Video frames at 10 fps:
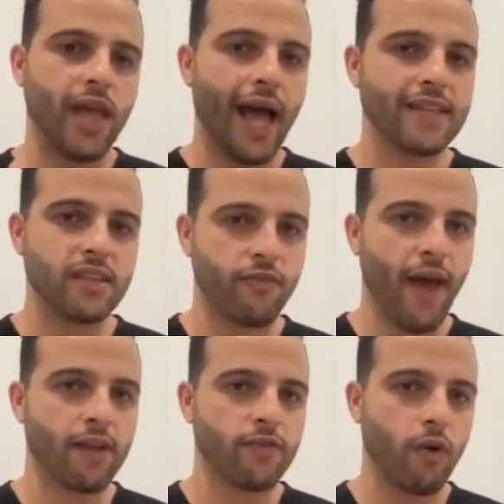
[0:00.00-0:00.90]
that's the
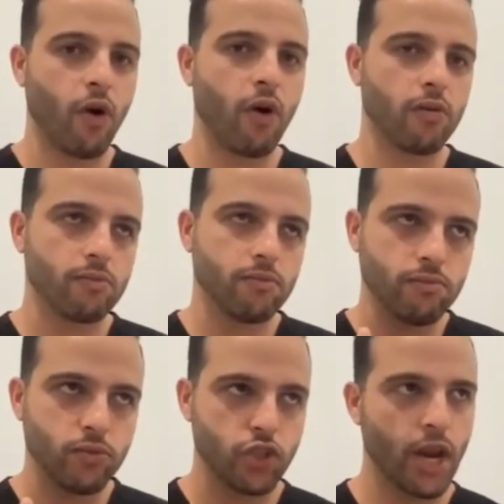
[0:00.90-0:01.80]
fact for
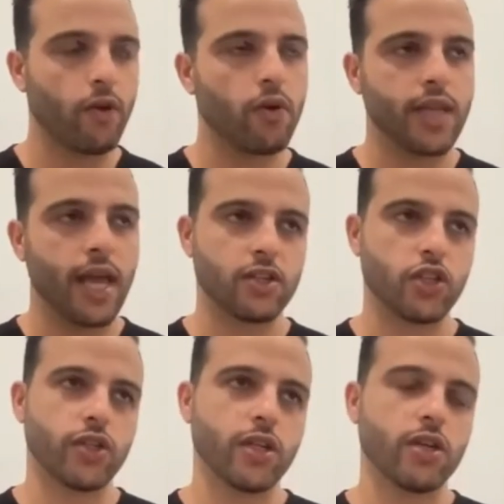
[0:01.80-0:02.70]
general
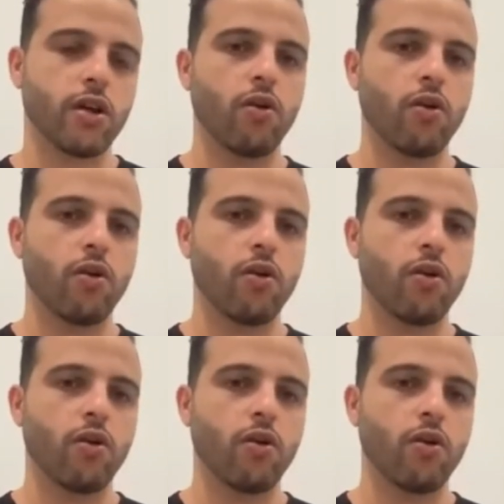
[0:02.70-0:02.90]
dentistry.